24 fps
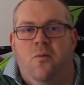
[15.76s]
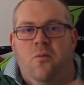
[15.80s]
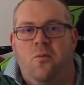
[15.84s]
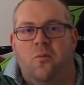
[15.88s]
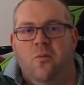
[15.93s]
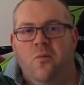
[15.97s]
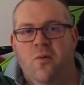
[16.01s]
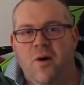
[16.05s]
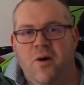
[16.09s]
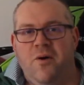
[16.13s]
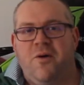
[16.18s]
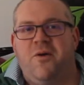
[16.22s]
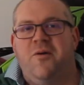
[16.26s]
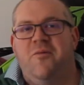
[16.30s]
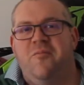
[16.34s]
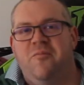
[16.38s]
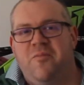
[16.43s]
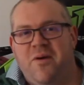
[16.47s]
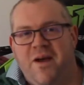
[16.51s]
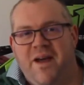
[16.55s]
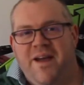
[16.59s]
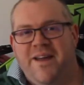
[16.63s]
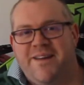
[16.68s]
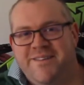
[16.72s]
Welcome
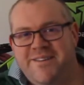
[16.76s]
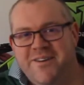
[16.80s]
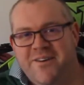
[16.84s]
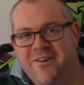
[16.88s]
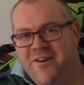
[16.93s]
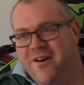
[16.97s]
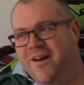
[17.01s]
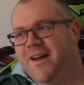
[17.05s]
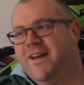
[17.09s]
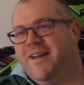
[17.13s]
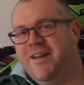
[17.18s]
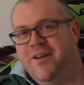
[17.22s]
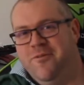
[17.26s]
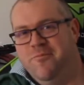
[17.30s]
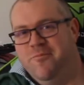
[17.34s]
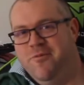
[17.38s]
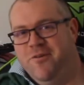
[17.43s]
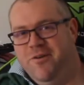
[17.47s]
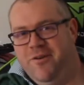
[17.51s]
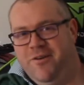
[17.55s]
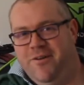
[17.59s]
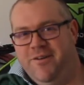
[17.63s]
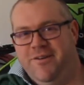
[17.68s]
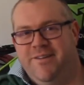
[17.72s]
back to
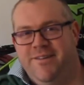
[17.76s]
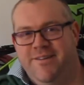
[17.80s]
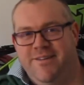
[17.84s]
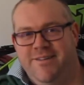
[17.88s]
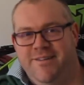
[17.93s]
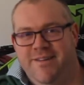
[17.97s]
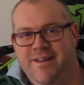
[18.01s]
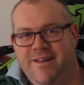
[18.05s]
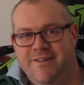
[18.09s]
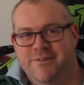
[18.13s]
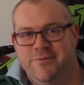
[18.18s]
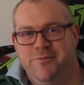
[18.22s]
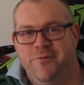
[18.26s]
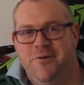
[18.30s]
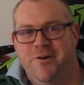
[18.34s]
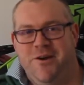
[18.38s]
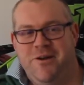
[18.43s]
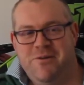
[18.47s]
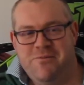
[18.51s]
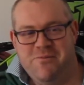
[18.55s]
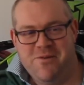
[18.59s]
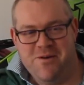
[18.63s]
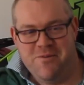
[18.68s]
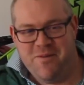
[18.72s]
iCanMod. That's
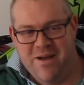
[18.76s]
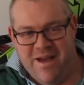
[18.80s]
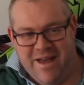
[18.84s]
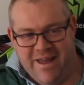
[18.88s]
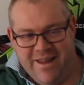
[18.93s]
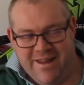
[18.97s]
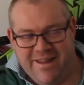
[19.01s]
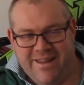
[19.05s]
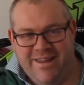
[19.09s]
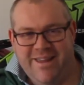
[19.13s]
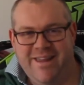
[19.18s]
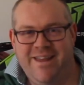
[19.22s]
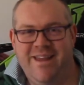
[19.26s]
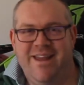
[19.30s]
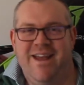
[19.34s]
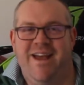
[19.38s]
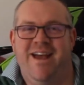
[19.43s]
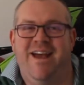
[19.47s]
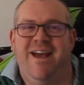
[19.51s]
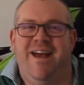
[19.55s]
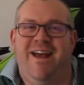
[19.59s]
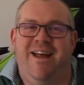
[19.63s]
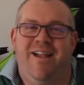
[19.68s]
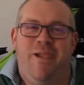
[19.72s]
right, we're back.
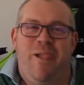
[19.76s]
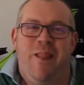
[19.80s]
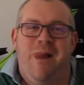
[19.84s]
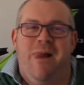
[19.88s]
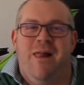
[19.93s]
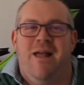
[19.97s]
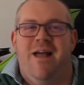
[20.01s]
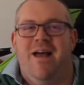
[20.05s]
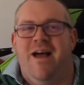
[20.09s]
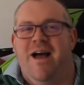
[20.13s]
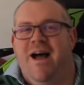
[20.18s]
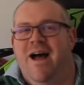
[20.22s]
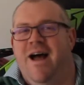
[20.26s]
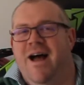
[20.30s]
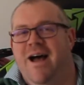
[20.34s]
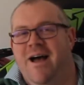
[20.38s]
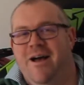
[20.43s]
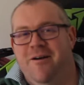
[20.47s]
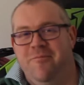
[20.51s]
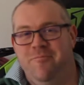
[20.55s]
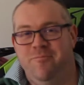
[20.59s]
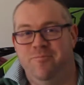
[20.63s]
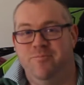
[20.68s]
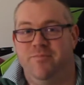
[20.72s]

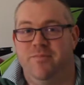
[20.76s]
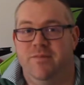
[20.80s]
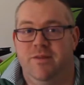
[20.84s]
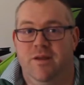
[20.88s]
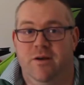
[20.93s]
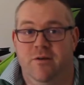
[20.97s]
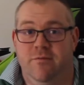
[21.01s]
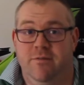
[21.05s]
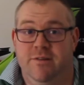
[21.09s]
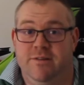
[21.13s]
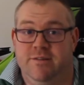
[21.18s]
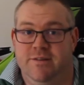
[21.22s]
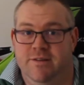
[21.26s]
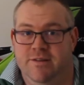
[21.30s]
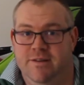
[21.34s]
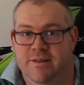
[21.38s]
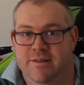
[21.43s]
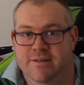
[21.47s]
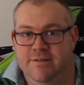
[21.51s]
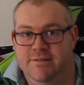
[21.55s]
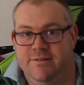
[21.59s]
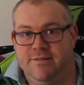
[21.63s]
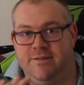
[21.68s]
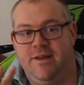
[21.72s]
Obviously
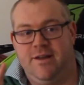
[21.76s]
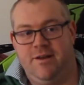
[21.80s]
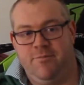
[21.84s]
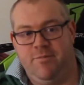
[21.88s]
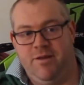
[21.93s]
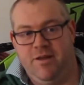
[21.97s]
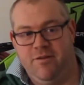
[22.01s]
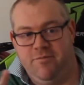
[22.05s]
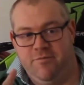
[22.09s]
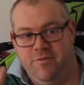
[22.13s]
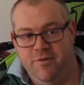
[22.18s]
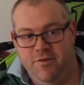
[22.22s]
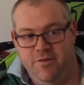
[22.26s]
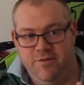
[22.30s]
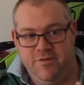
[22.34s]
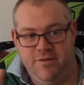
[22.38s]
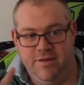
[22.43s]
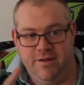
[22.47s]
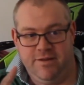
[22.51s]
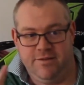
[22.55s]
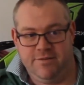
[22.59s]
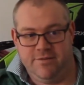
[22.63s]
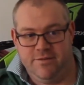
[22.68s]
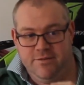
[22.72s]
there's going to be a few
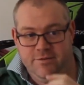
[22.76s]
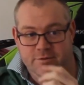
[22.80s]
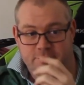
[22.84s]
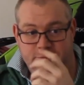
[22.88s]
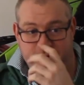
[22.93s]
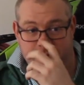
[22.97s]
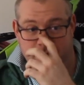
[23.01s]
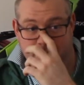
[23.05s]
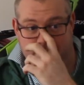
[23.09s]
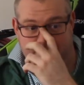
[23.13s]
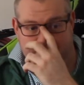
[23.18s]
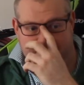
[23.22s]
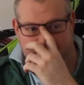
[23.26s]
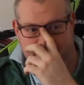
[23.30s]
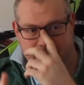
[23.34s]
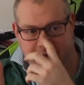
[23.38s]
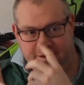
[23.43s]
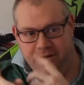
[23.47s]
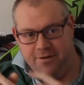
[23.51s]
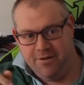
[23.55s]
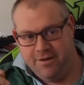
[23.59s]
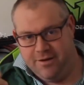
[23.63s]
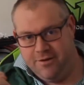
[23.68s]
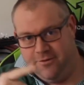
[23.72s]
things that are a little bit weird
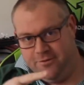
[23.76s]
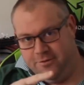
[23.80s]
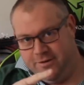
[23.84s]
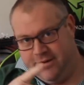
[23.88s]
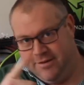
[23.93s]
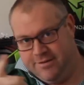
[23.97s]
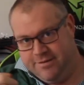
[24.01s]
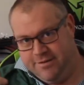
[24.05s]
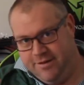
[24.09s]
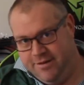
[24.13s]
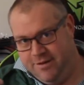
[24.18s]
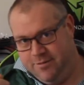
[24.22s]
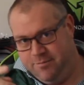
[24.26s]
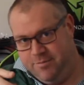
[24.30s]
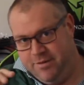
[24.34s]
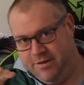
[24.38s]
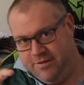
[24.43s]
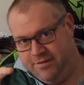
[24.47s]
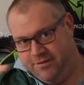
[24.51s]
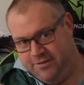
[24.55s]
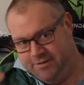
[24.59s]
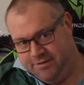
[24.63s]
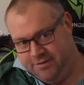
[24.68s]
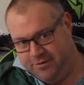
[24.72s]
here. I can already see the
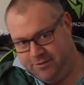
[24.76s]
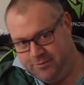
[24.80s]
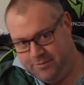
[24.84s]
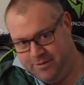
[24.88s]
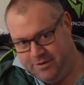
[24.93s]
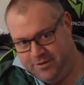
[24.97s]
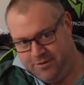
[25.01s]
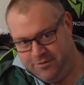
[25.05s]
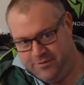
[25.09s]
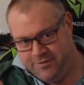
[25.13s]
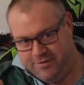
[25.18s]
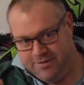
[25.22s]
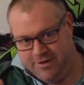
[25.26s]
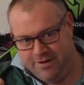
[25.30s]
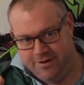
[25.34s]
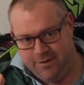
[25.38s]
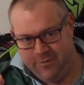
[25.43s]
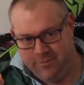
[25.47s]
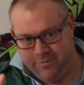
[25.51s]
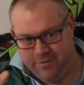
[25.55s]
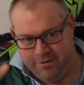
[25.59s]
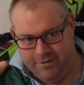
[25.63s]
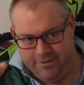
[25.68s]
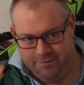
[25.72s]
picture's a little bit off center,
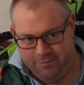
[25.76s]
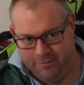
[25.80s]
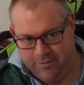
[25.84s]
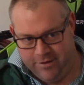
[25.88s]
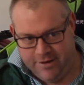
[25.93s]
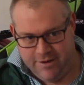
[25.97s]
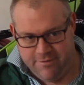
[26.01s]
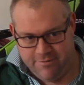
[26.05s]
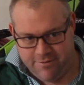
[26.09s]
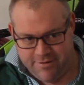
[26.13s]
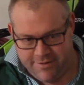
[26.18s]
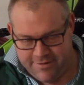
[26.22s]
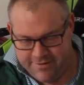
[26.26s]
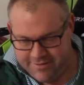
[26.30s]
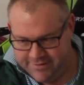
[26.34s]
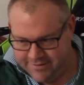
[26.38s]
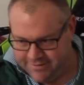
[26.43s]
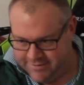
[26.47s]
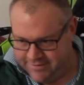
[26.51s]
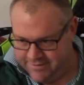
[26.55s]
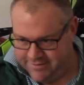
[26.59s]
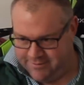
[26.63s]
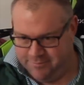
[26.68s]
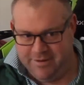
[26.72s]
but whatever.
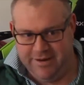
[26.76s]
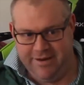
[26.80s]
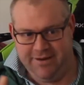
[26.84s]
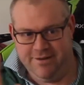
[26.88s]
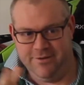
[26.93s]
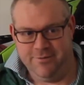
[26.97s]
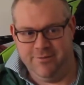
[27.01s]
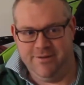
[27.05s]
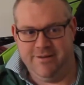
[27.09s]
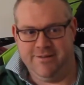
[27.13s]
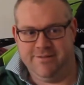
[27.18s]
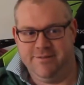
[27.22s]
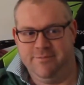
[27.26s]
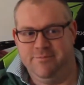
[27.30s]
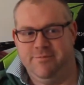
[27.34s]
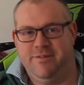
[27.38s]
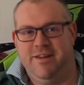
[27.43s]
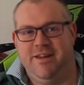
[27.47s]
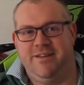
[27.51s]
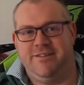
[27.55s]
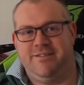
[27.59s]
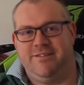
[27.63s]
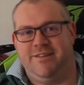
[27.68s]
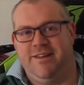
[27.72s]
This is me doing some
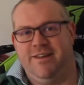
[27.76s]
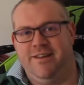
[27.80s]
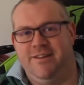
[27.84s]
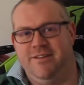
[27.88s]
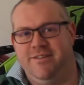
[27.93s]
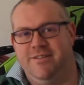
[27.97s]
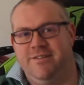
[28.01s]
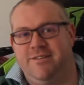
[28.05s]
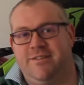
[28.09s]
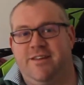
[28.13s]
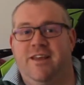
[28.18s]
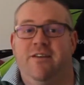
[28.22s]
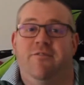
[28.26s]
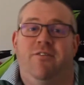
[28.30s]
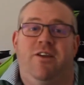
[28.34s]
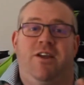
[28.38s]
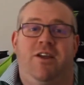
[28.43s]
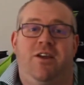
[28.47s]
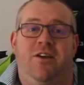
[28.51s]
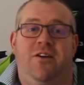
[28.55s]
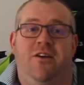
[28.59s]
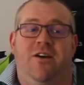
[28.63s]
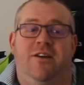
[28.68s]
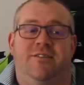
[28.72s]
testing and just giving
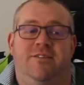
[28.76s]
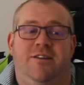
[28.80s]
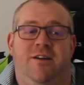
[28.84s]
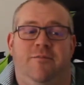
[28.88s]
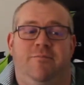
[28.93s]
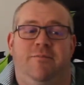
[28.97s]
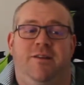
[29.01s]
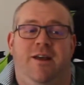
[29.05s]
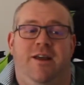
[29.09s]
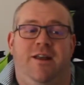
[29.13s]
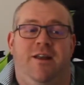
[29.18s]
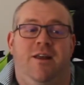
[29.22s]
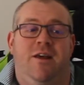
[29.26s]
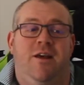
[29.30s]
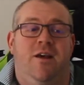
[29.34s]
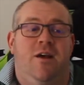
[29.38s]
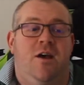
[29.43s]
you guys an update